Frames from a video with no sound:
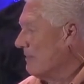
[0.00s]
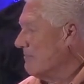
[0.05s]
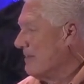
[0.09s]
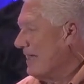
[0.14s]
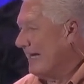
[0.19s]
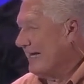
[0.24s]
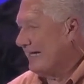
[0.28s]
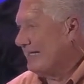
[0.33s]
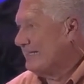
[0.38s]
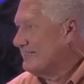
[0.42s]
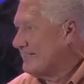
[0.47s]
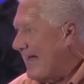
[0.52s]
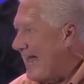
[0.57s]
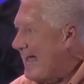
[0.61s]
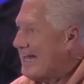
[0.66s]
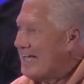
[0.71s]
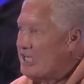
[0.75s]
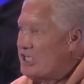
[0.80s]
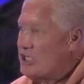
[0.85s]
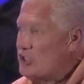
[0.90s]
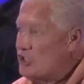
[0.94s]
I'm not
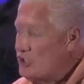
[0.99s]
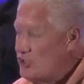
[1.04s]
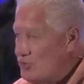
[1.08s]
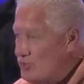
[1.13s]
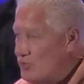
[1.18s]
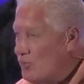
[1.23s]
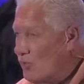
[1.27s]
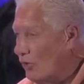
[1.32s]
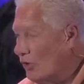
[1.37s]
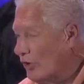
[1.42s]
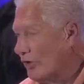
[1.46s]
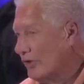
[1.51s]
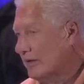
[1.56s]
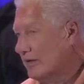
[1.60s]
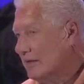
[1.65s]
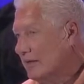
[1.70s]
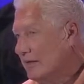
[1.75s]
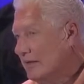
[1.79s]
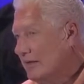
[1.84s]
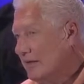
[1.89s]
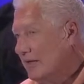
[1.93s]
exactly sure
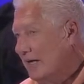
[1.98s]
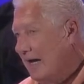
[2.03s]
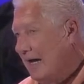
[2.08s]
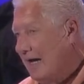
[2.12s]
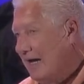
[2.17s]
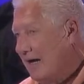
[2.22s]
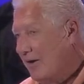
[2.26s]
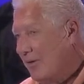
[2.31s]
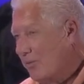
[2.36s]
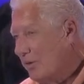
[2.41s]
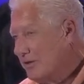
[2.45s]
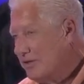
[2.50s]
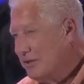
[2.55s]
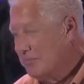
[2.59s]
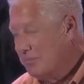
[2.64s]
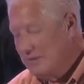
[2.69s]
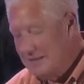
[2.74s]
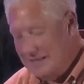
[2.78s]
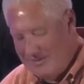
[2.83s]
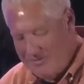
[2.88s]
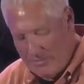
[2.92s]
uh, what to
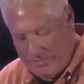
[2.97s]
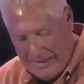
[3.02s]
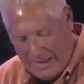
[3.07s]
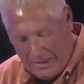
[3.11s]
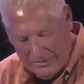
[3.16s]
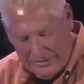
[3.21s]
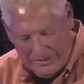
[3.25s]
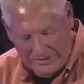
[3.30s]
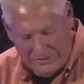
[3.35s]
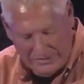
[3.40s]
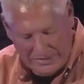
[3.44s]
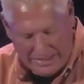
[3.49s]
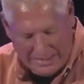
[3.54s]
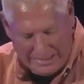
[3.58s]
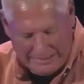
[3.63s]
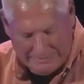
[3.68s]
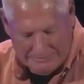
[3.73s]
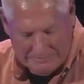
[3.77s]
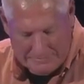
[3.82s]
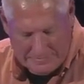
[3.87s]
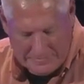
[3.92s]
believe about this
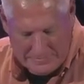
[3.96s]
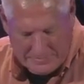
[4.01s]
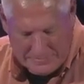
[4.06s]
God.